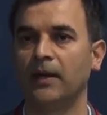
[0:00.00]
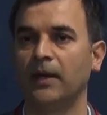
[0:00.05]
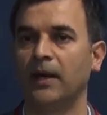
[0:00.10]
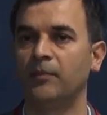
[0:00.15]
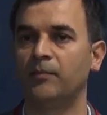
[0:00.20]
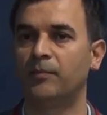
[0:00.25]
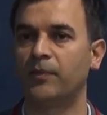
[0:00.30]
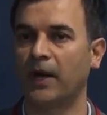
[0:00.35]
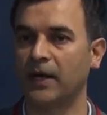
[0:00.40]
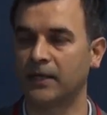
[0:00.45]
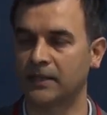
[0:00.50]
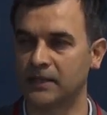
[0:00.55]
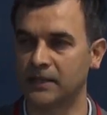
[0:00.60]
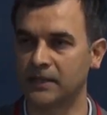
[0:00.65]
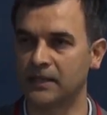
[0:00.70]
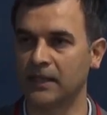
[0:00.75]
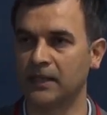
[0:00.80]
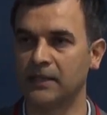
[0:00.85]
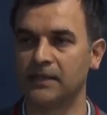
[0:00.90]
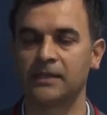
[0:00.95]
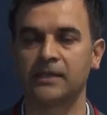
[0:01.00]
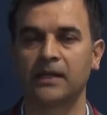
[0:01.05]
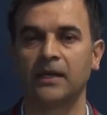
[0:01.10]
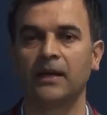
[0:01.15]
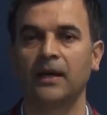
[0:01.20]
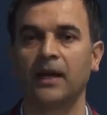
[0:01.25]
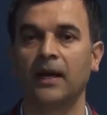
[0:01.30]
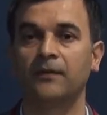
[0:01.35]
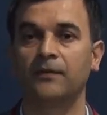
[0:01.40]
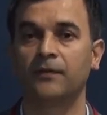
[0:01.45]
and practices
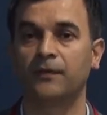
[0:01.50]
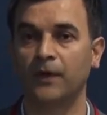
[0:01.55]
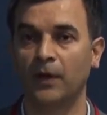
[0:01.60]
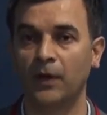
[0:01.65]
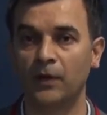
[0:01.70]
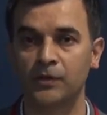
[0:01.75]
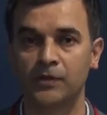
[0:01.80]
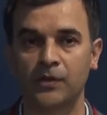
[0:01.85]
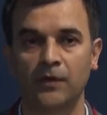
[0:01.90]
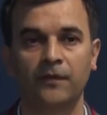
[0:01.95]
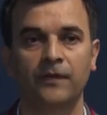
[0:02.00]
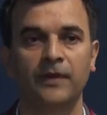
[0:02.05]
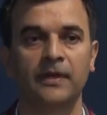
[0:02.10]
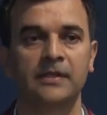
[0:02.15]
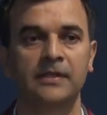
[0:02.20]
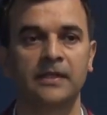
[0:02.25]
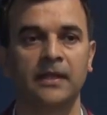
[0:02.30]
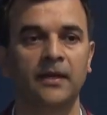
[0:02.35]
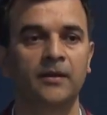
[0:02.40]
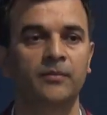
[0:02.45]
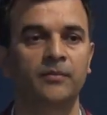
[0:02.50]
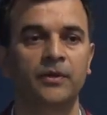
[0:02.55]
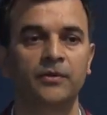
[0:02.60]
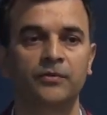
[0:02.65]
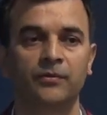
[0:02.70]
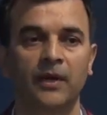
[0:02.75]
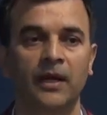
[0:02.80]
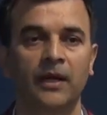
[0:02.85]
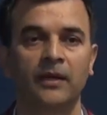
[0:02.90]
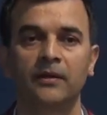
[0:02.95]
and philosophies there,
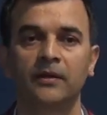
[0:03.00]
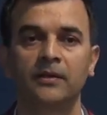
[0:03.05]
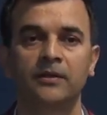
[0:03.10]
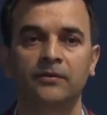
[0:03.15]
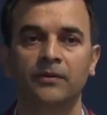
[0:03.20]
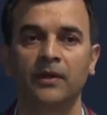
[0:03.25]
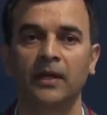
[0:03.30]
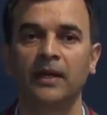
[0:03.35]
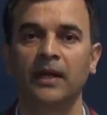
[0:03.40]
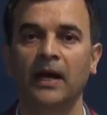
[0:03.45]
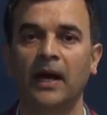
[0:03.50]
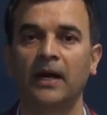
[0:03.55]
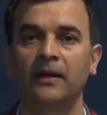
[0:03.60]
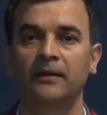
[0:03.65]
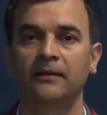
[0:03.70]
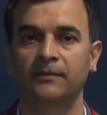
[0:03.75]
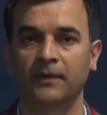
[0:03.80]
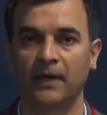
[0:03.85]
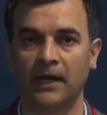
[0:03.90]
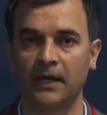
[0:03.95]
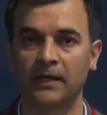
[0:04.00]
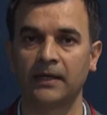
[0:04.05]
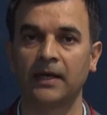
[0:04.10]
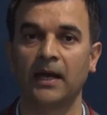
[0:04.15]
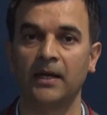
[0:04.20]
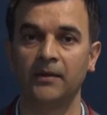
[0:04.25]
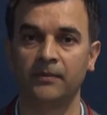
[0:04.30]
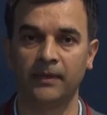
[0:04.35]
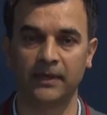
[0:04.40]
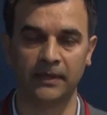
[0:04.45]
but we are not really
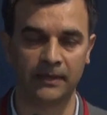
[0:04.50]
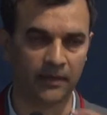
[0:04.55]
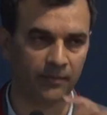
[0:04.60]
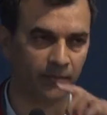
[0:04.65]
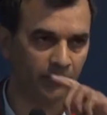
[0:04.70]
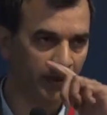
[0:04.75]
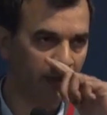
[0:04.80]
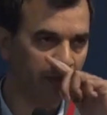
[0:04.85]
archiving them.